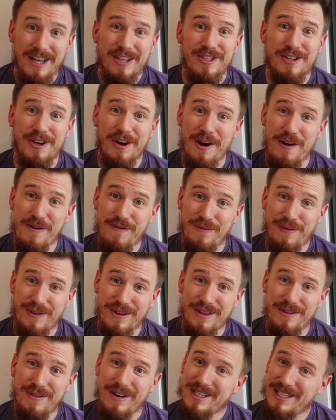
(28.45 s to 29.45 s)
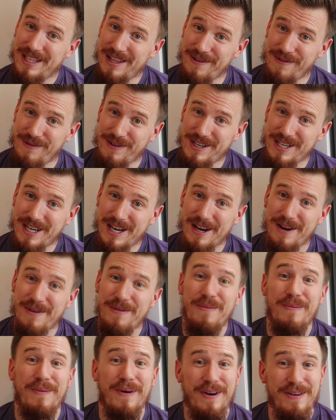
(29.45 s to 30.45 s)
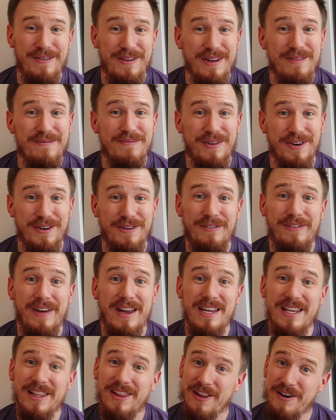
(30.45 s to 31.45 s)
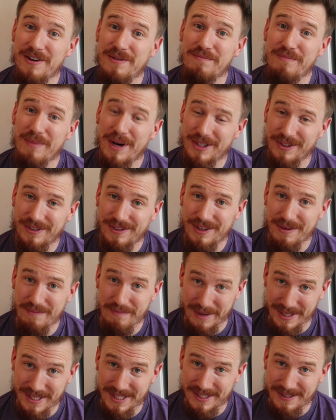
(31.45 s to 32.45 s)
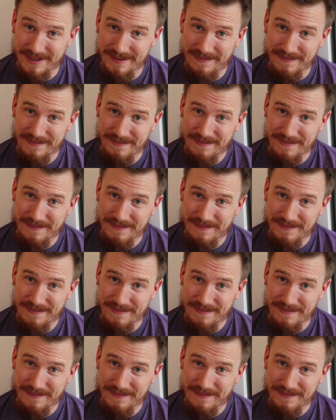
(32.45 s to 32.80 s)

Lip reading: so hopefully the rest of the video won't involve any long model numbers.